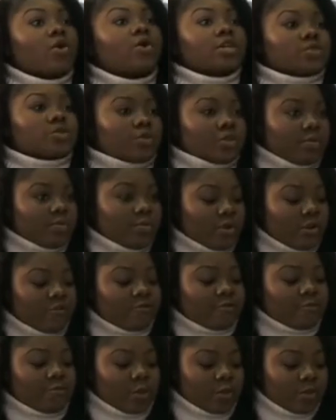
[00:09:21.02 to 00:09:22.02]
Okay, so it's more
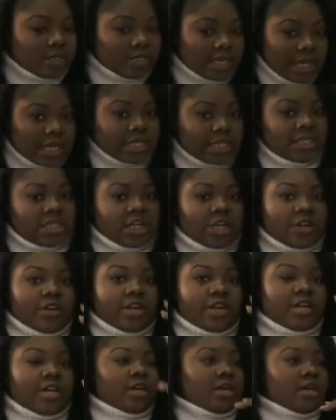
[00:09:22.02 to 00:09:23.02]
of
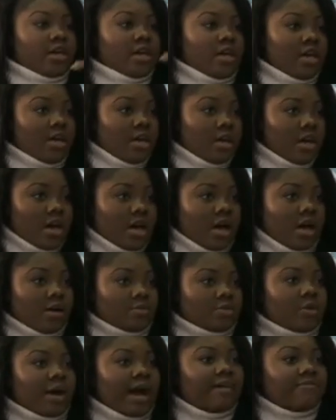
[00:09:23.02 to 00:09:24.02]
post-secondary,
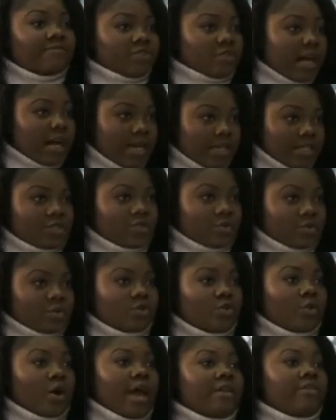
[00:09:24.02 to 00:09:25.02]
so after high school.
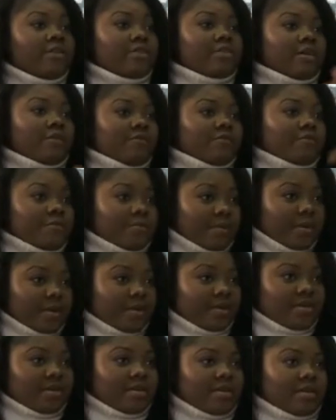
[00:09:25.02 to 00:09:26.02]
So anything from
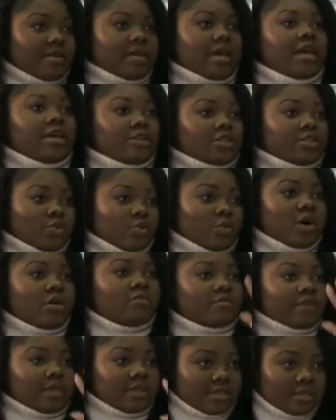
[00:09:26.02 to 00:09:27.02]
K to
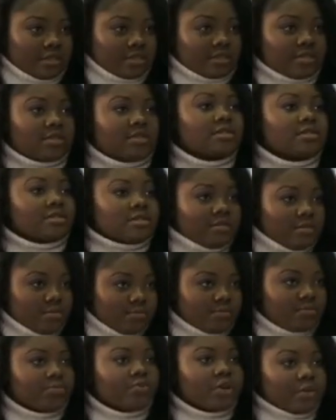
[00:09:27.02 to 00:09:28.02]
12 is
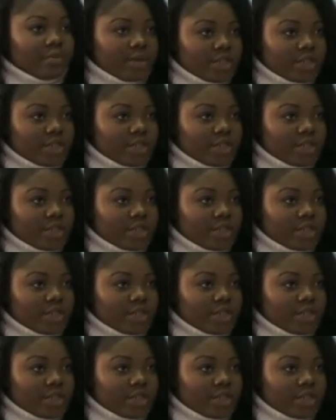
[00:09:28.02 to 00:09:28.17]
pretty